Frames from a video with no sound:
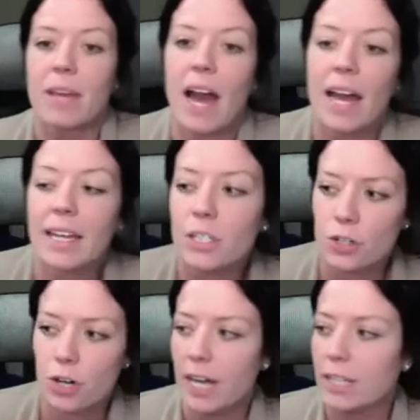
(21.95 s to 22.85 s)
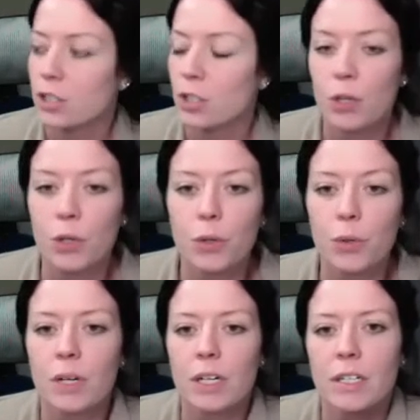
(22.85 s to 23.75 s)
I can try to